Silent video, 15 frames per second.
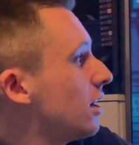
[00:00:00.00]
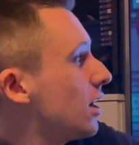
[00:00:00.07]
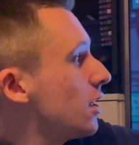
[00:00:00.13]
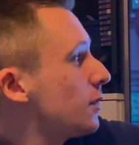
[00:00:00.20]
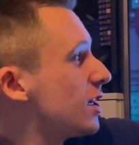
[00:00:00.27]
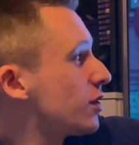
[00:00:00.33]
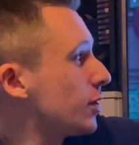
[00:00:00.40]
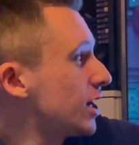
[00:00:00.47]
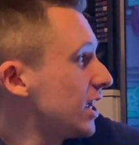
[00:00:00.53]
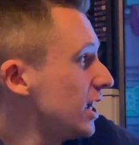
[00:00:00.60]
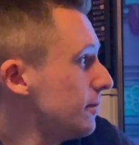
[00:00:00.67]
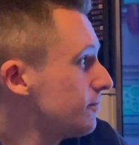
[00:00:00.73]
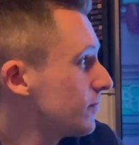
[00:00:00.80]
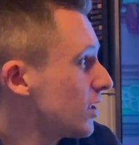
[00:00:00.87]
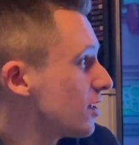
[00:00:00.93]
This one here,
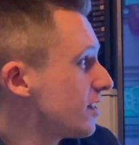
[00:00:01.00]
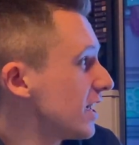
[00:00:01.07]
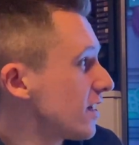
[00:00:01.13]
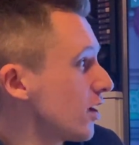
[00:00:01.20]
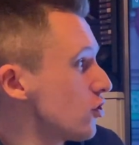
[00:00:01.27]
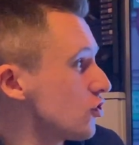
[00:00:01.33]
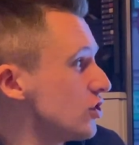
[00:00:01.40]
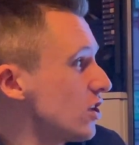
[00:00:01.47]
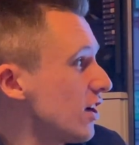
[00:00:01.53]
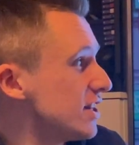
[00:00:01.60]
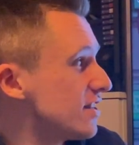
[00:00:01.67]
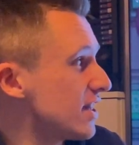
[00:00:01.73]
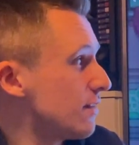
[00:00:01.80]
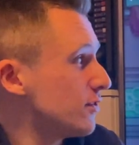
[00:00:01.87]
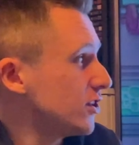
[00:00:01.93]

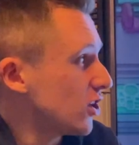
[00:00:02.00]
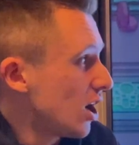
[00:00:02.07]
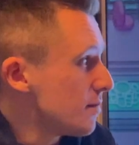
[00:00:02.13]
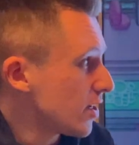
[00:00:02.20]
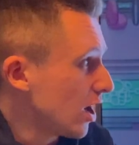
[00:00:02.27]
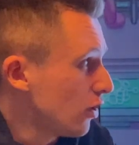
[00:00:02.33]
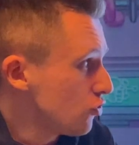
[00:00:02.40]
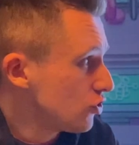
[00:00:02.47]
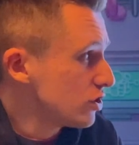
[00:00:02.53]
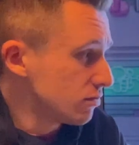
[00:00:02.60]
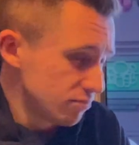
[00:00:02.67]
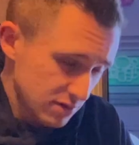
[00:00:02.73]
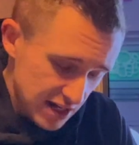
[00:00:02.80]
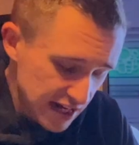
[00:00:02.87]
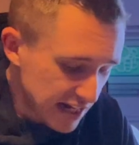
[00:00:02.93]
697 times 100,
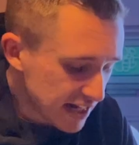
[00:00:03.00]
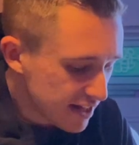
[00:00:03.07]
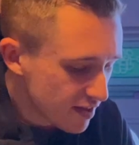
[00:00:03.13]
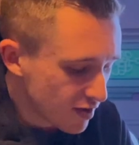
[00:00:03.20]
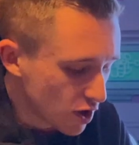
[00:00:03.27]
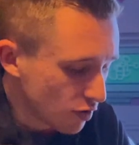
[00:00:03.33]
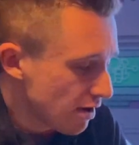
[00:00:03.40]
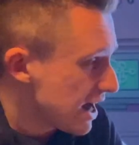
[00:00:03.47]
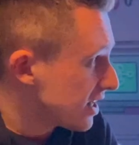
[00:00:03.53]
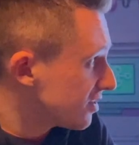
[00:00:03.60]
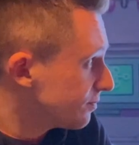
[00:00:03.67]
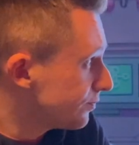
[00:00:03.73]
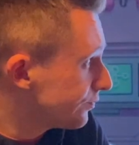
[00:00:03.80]
is correct.